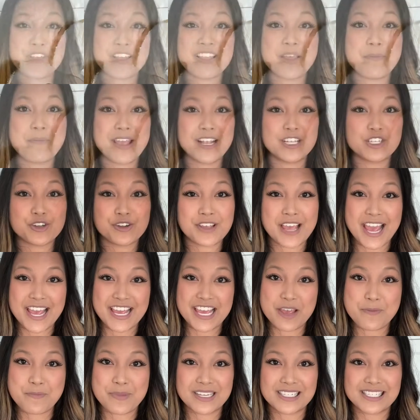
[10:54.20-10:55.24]
that makes your
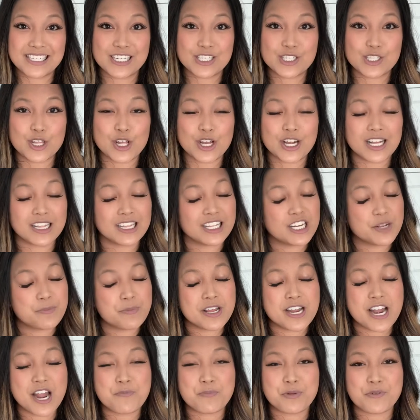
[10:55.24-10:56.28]
caking business look a little bit
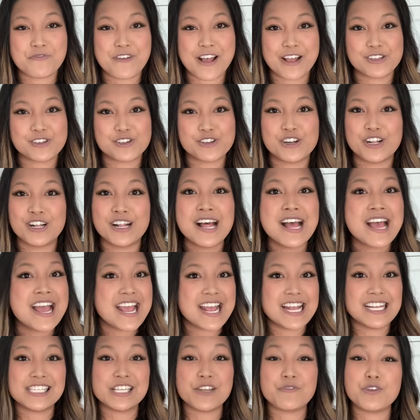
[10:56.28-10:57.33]
unprofessional
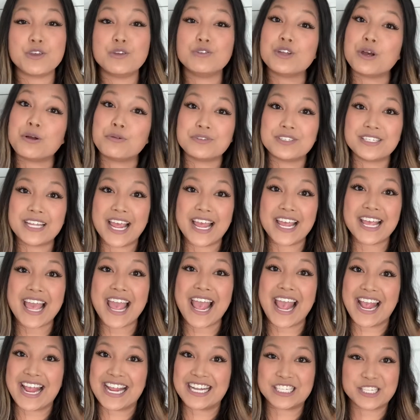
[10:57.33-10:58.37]
is if you don't take
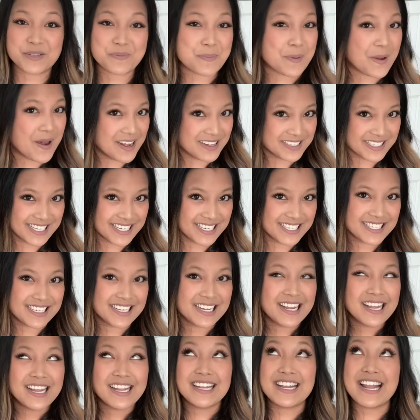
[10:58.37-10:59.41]
a deposit.
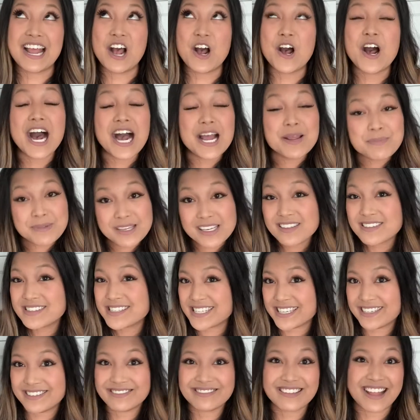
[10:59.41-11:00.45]
Now, I'm
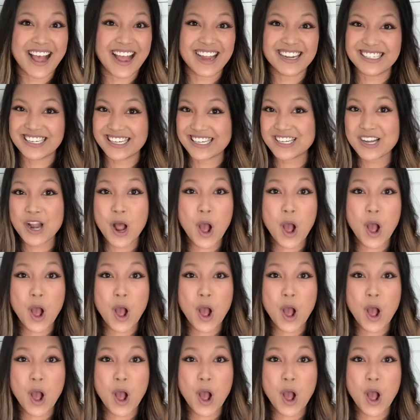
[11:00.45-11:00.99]
guilty. I didn't